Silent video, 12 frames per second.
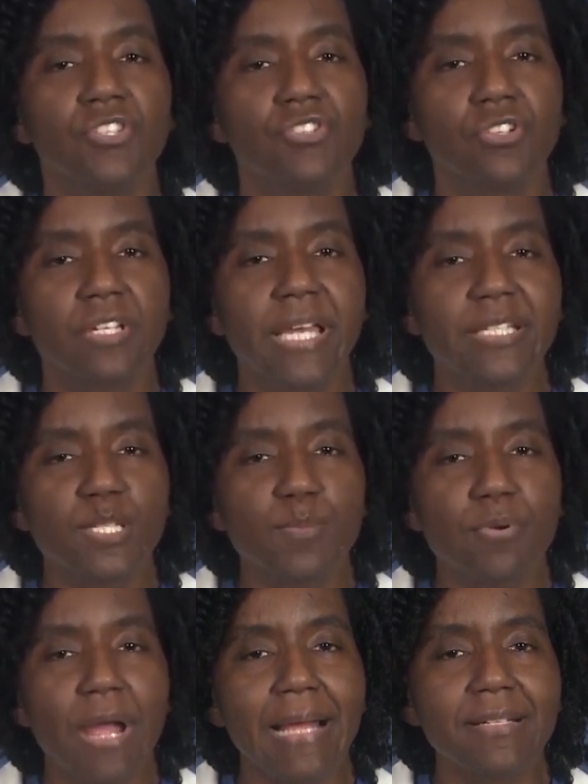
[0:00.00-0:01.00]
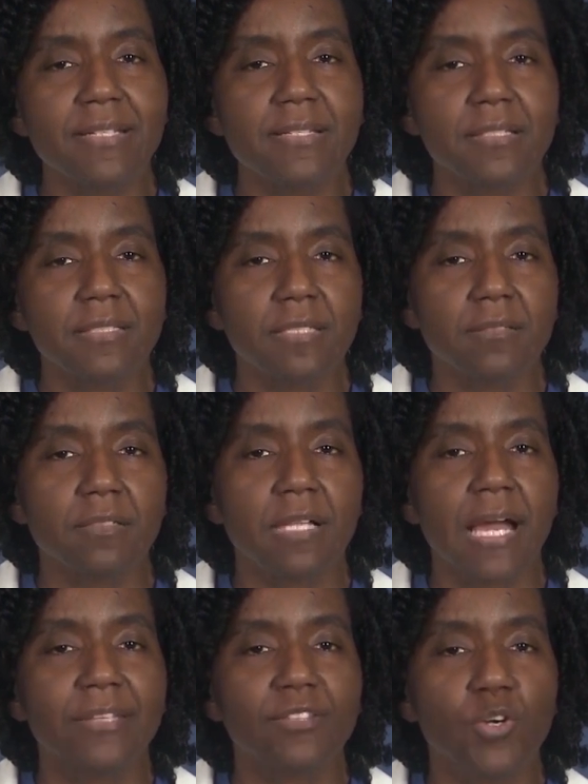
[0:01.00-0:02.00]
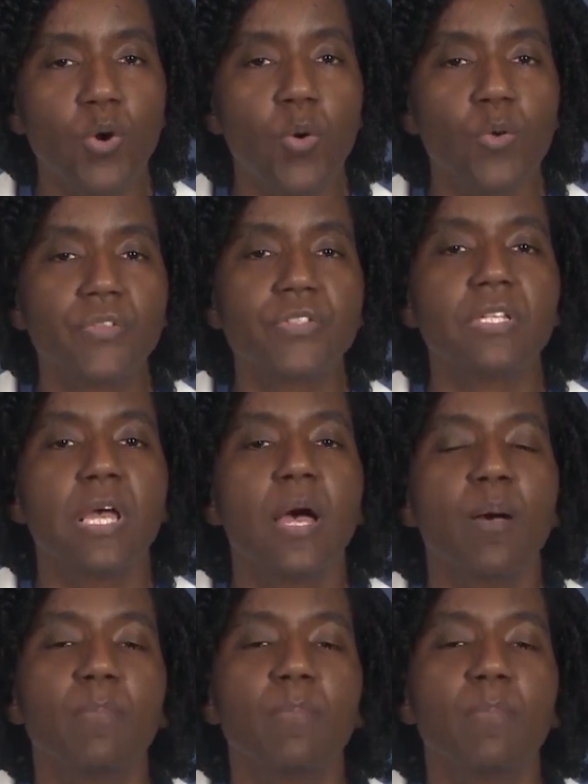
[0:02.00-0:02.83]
You'll get to practice a little at the course,